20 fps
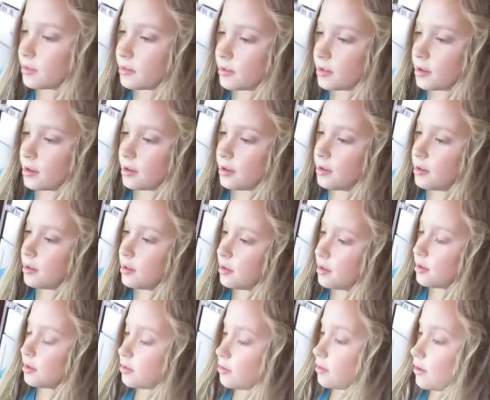Okay,
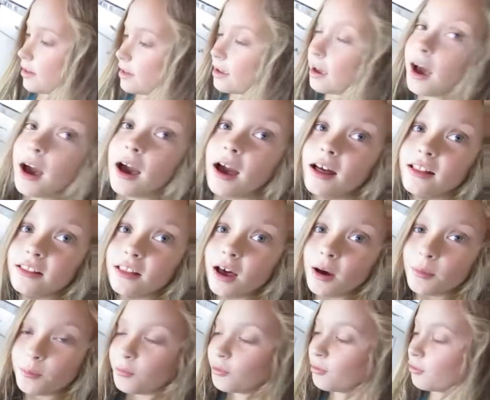so I got a
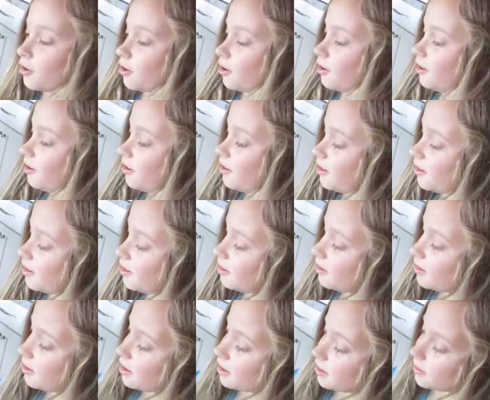lot more.
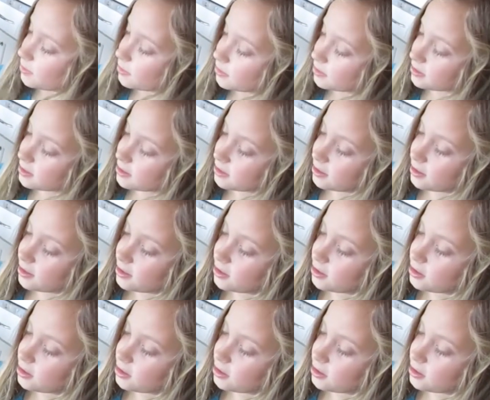I'm just gonna